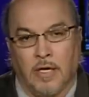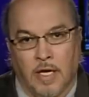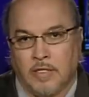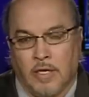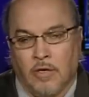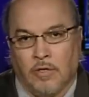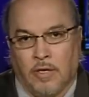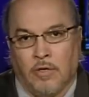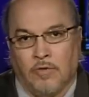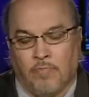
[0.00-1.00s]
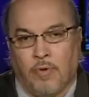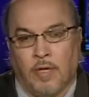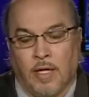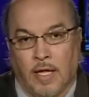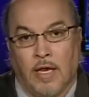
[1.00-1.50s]
Yes, they're not they're not
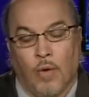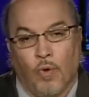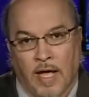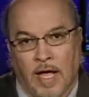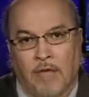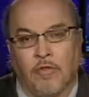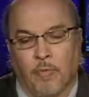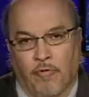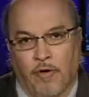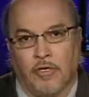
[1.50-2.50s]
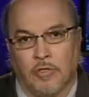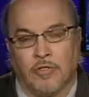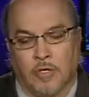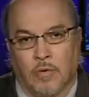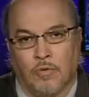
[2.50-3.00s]
now we have the professional
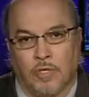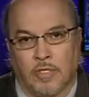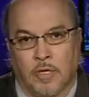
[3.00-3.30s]
soldiers,